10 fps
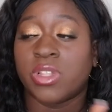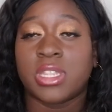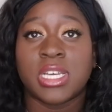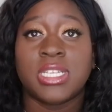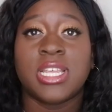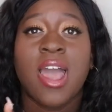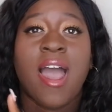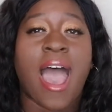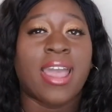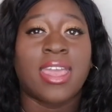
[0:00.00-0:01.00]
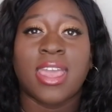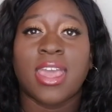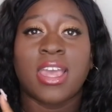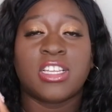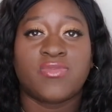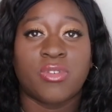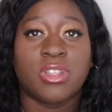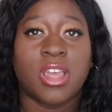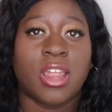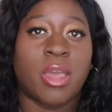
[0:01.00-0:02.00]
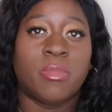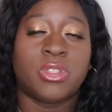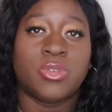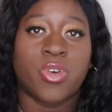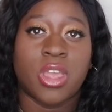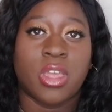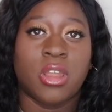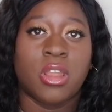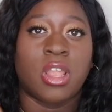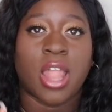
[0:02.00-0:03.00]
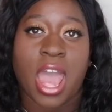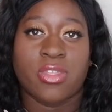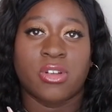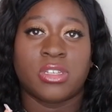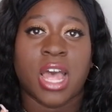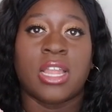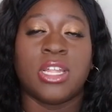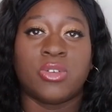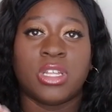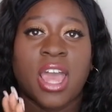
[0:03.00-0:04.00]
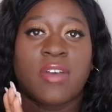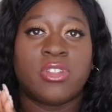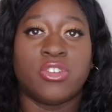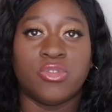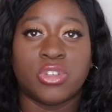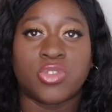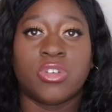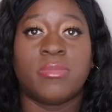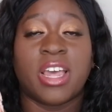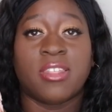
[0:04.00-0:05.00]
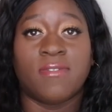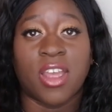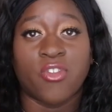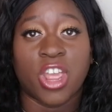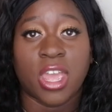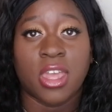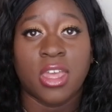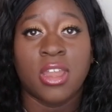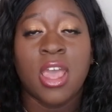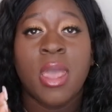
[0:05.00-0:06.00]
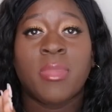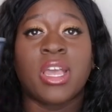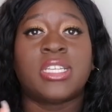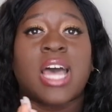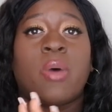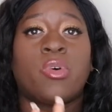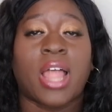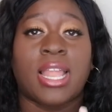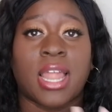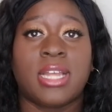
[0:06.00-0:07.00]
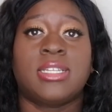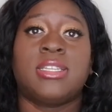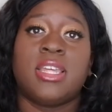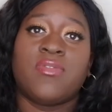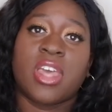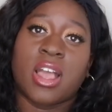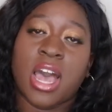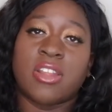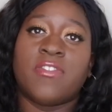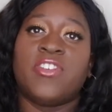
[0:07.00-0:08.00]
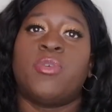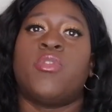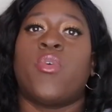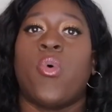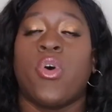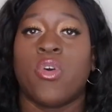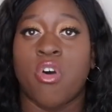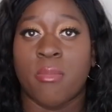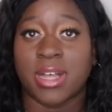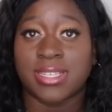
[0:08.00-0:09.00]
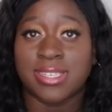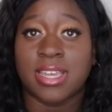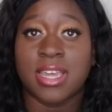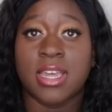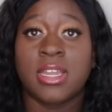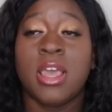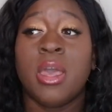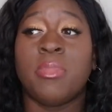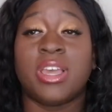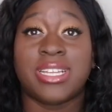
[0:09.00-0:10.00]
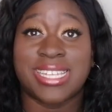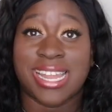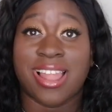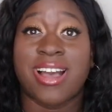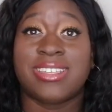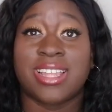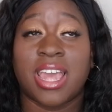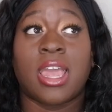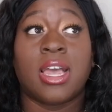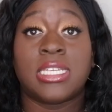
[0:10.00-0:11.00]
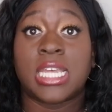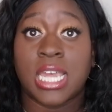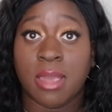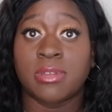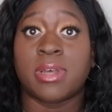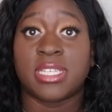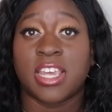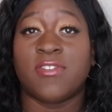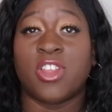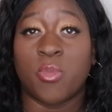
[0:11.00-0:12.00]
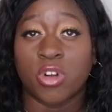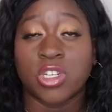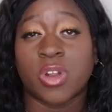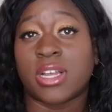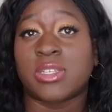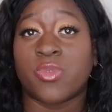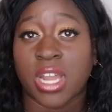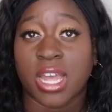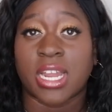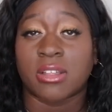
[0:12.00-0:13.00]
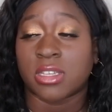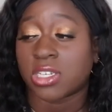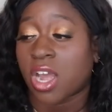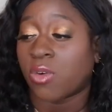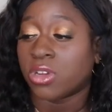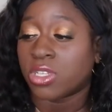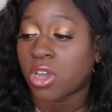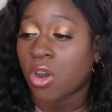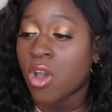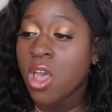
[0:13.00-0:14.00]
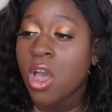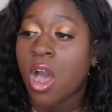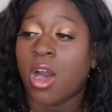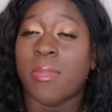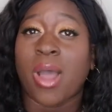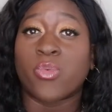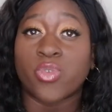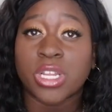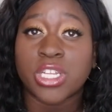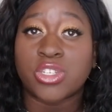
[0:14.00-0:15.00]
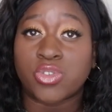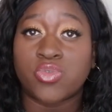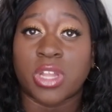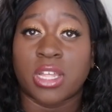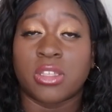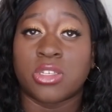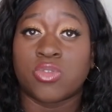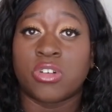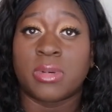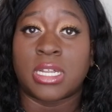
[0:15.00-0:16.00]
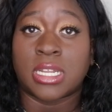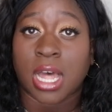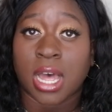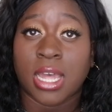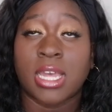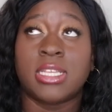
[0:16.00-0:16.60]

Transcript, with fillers: But this, I can't exfoliate in between lathers. I literally have to do the scrub at the very end because I would I like to leave that kind of film of oil on my skin because it locks the because it, it, keeps my skin feeling moisturized when I get out the shower. So um, I really do like this scrub a lot.